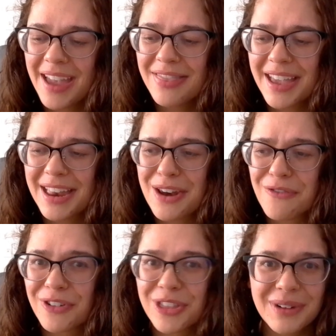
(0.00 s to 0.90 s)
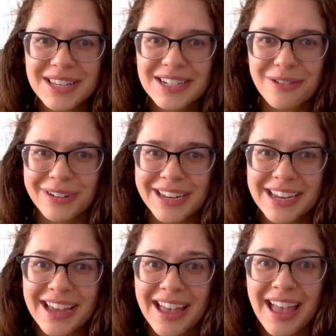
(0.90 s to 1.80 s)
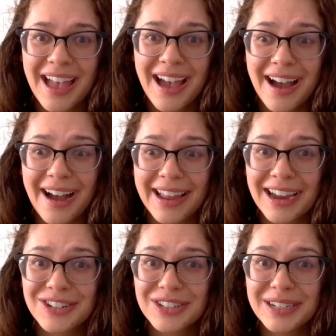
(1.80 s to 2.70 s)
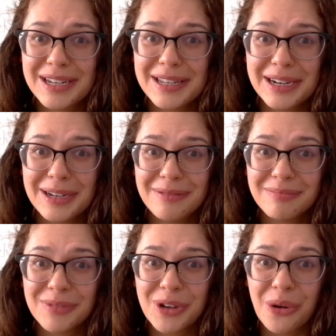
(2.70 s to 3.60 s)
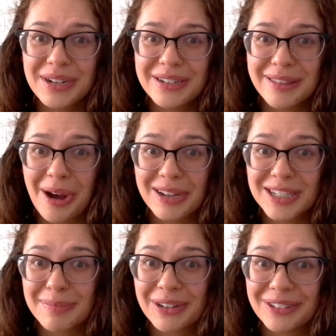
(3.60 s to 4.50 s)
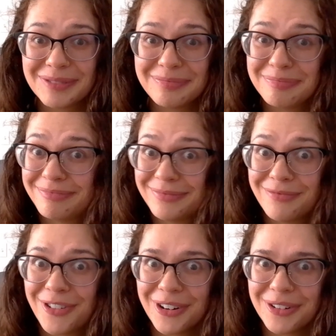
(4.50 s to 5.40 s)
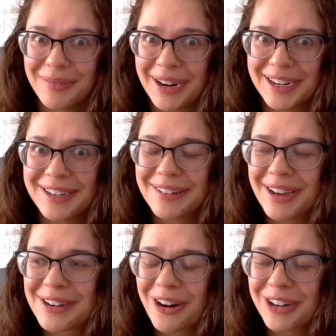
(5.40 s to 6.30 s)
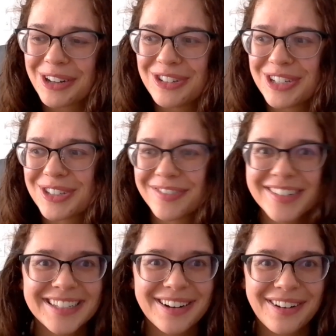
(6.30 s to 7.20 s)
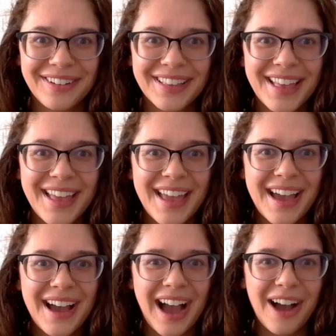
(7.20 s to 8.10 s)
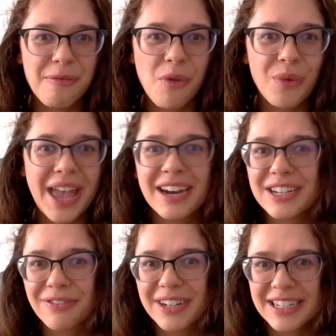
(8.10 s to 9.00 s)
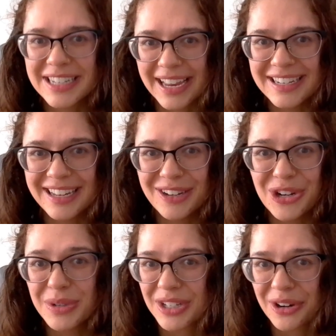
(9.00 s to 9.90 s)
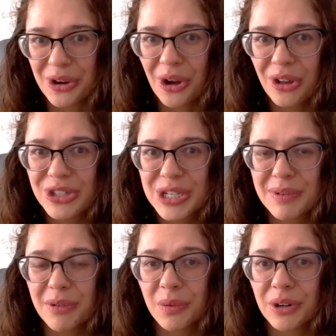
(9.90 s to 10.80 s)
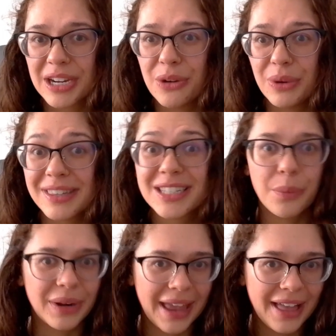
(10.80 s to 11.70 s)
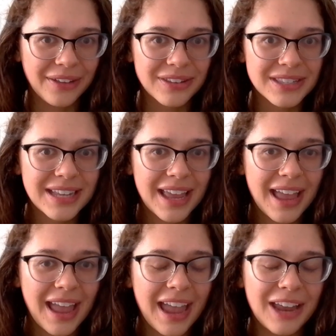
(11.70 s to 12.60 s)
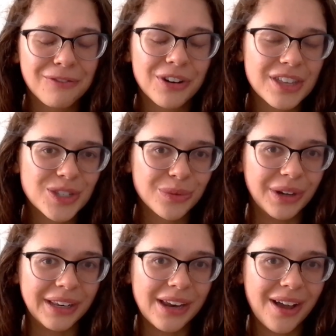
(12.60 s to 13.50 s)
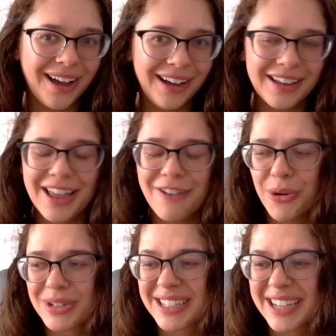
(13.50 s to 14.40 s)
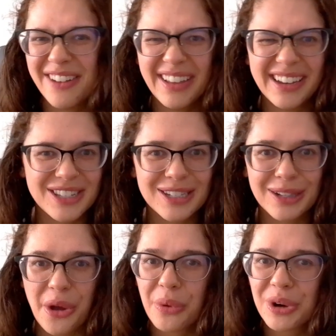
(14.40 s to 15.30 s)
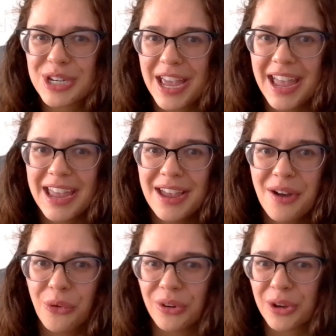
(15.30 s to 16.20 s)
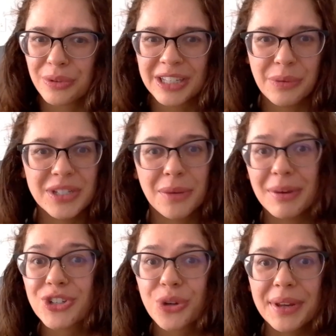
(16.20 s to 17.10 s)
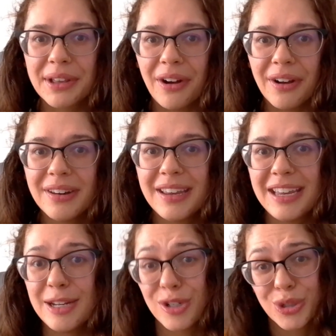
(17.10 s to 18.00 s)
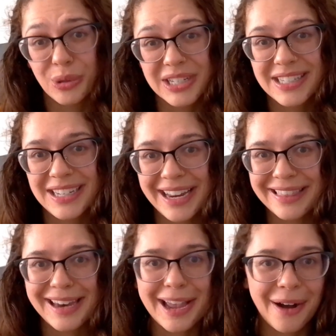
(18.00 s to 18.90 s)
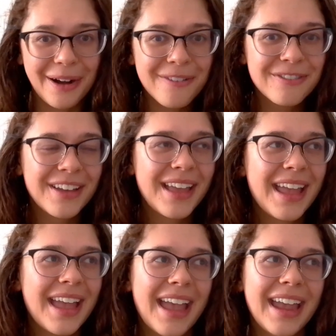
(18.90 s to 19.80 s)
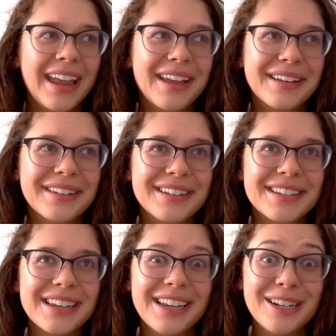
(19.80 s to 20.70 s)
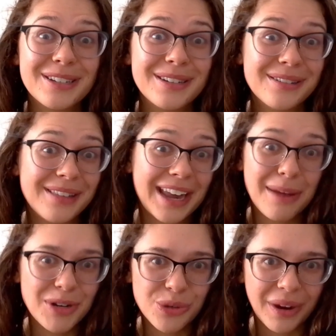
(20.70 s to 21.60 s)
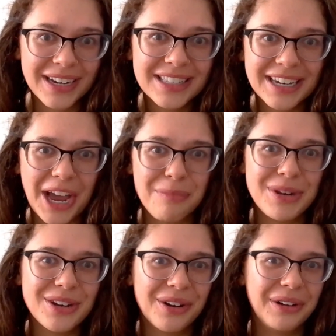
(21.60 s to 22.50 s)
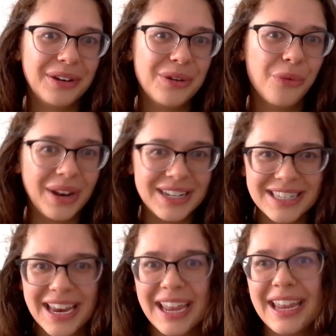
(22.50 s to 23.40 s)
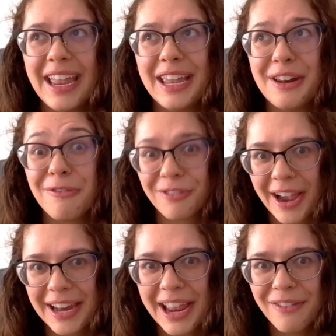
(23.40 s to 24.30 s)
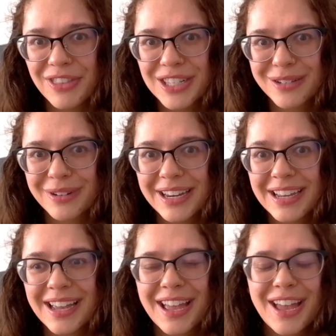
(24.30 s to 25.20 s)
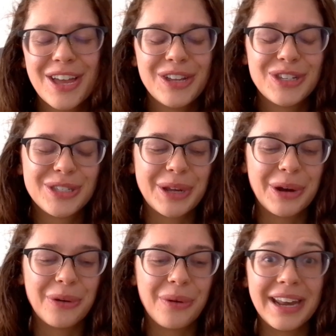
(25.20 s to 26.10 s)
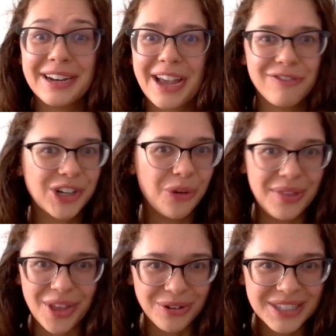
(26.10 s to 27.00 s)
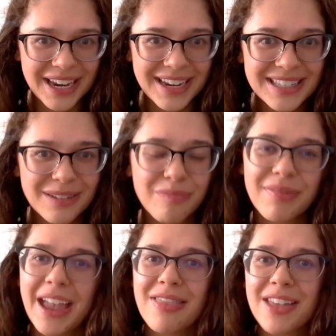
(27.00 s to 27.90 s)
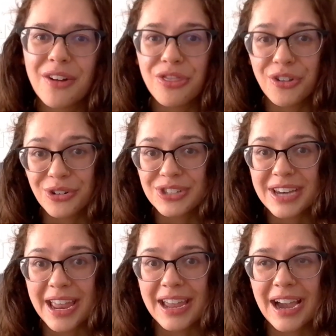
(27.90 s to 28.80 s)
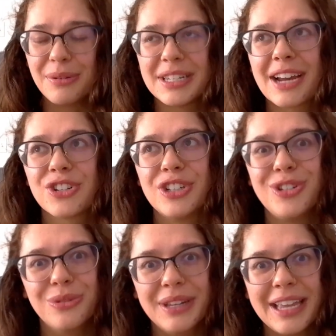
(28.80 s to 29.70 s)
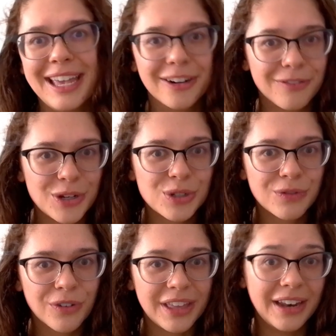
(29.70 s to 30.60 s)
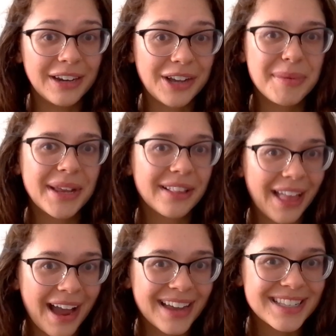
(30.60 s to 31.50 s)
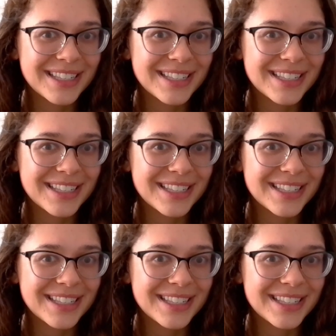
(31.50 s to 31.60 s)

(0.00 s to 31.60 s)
And then for the rest of the week, I actually didn't go into the hospital for my cardiology service at all. We had a different attending who was on call, so we were working with someone else. And for this one, if it was kind of like a slower day or there really wasn't much going on, he just told us to take the day off. And he that happened twice. It happened on Wednesday and Friday of this week. So I didn't have to go in those days. And then on Thursday, I was actually doing interviews for the incoming class.